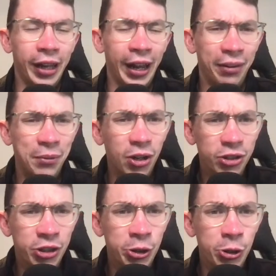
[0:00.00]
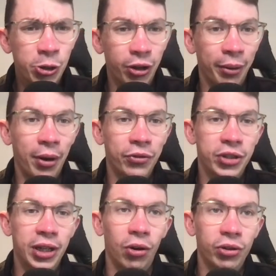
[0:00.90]
And I'm not sure. I mean,
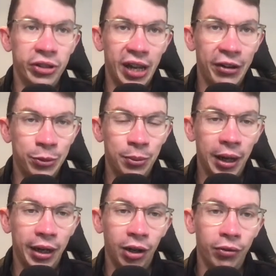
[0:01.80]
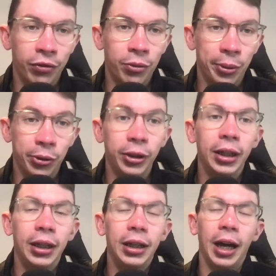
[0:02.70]
obviously, Longstaff's been playing a lot of football
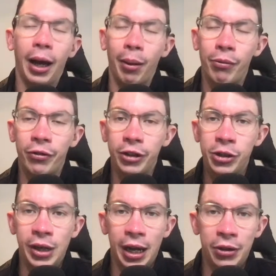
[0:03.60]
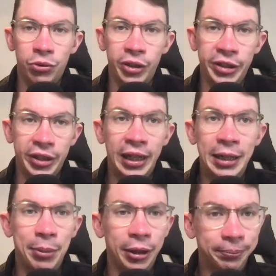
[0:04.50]
for Newcastle recently,
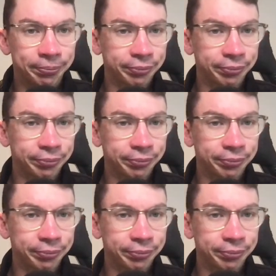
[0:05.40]
but